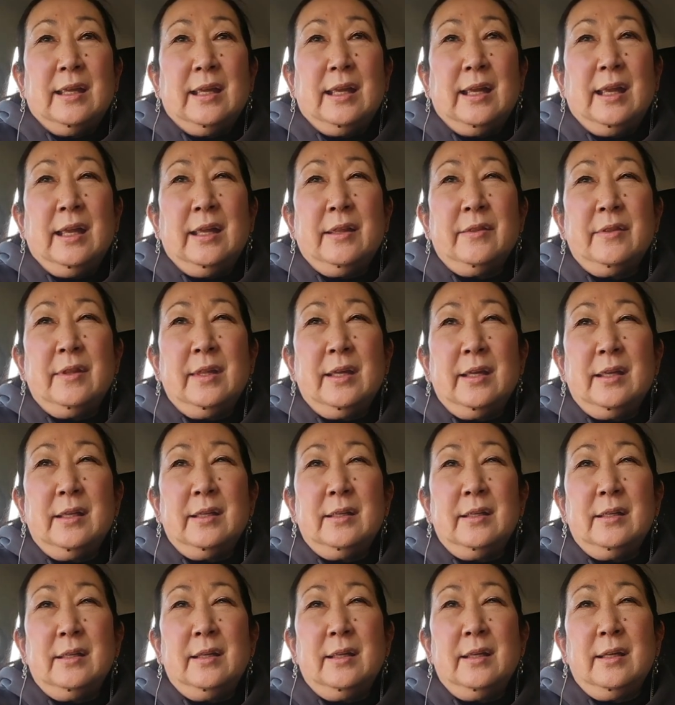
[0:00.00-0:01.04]
And
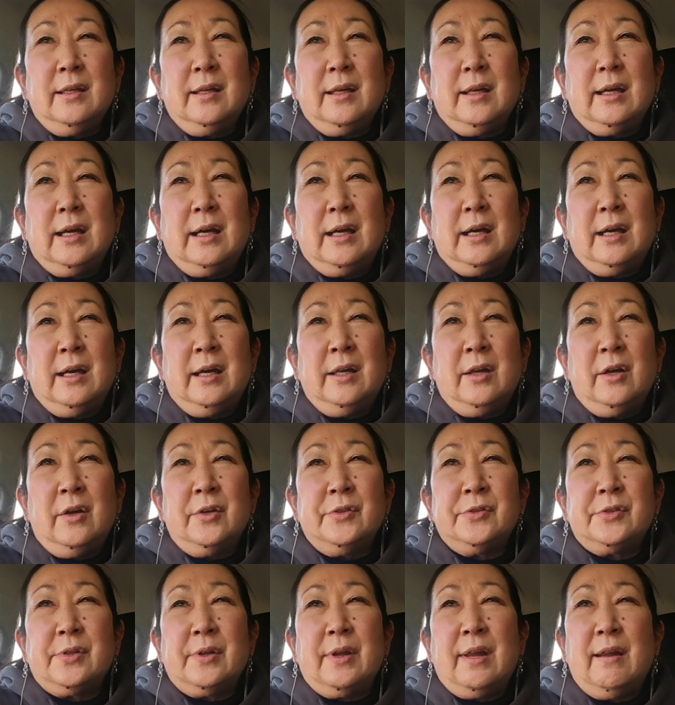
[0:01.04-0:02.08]
then I
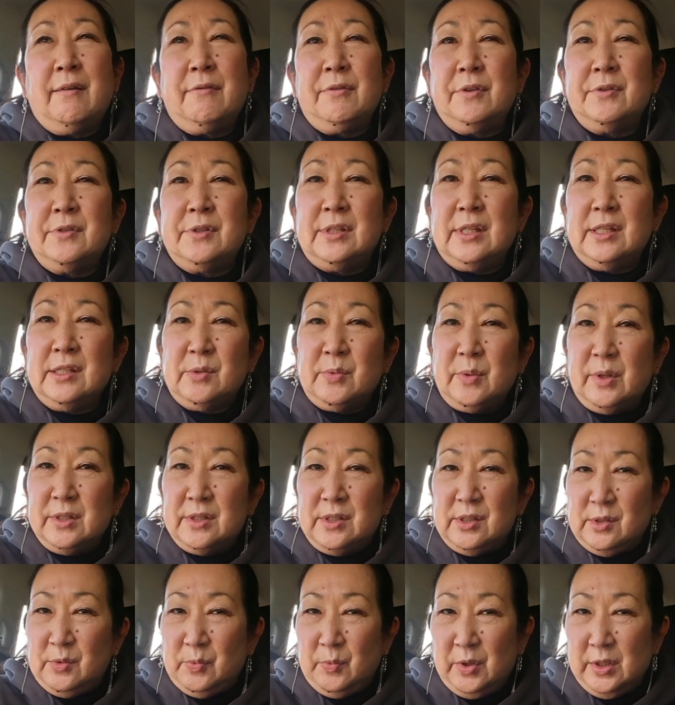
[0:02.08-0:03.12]
also have those days where I
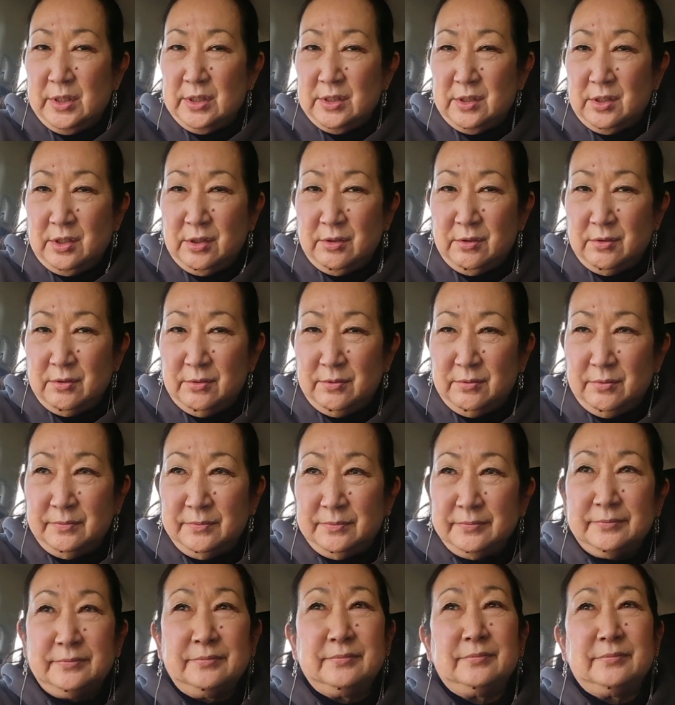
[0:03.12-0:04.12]
just want to